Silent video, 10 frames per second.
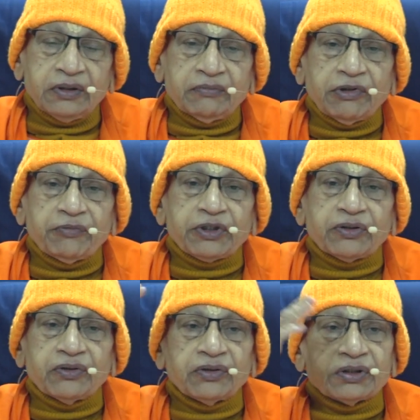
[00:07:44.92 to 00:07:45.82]
But
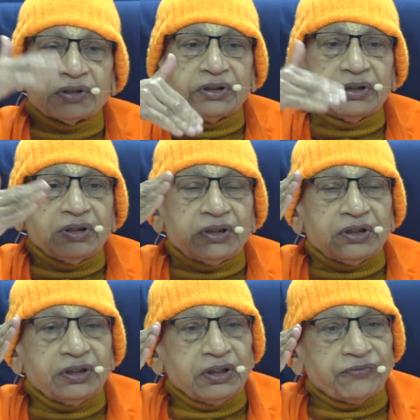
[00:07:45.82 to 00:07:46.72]
because
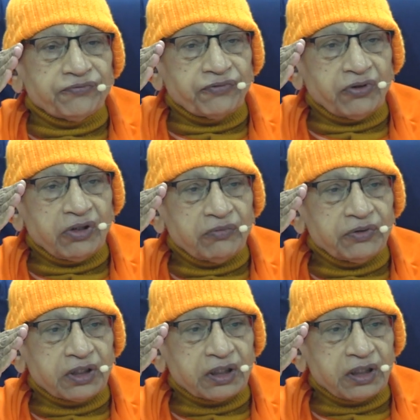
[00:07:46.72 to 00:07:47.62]
the form
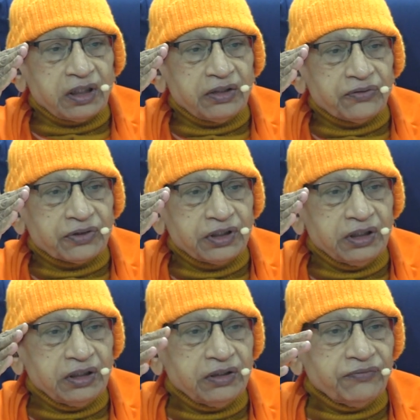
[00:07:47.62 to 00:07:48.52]
of the color you
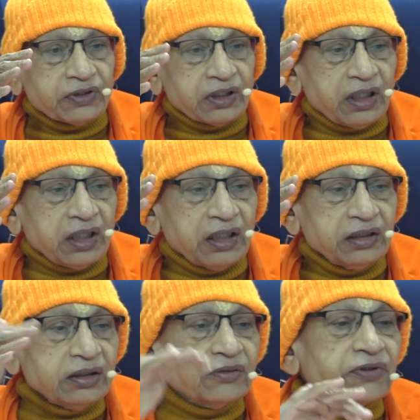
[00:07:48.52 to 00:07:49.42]
see with eyes
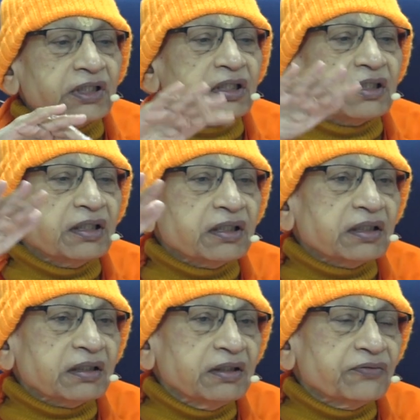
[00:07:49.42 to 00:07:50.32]
is very
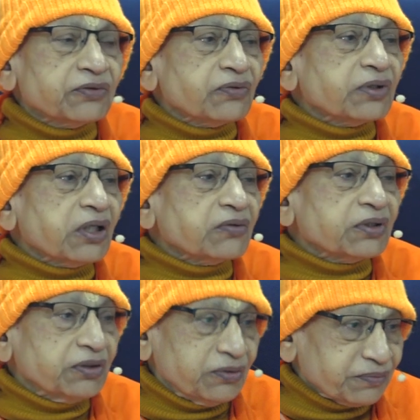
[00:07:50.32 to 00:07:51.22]
clear and leaves no doubt
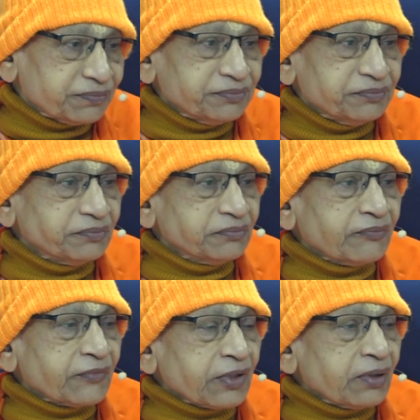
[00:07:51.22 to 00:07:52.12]
in you,
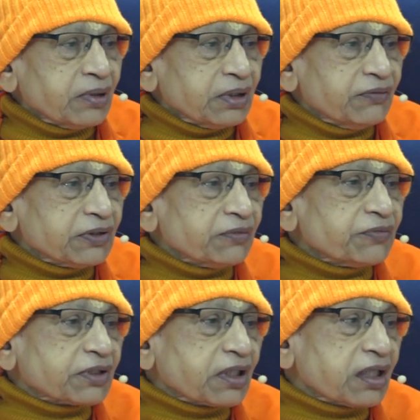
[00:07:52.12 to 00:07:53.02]
those
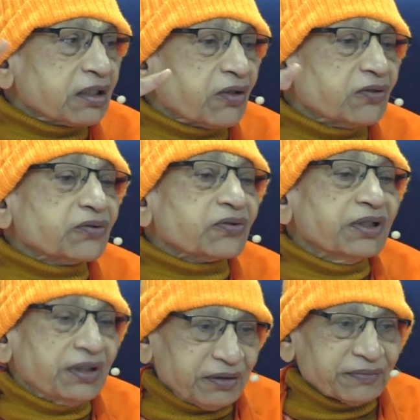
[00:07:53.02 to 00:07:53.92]
samskaras are also
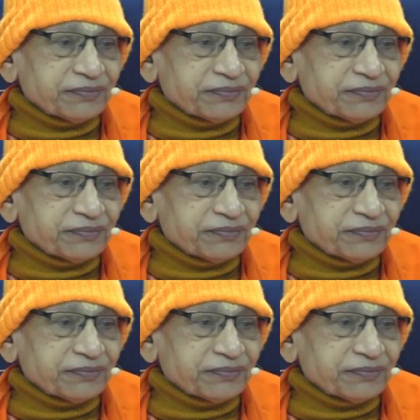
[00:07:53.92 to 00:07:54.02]
clear.